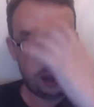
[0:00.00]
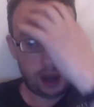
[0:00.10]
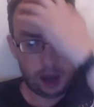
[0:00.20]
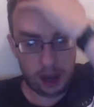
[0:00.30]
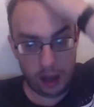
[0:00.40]

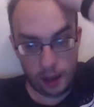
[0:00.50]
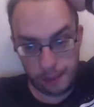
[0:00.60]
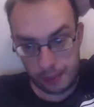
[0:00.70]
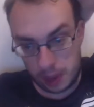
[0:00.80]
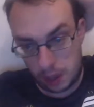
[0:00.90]
I um,
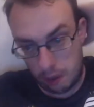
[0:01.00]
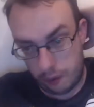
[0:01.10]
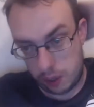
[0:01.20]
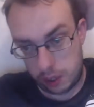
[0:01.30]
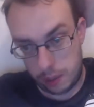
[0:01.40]
do free
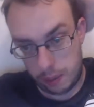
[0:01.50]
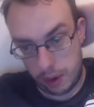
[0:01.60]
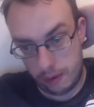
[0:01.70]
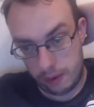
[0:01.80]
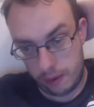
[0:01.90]
shipping on
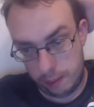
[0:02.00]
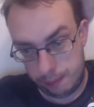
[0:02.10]
everything.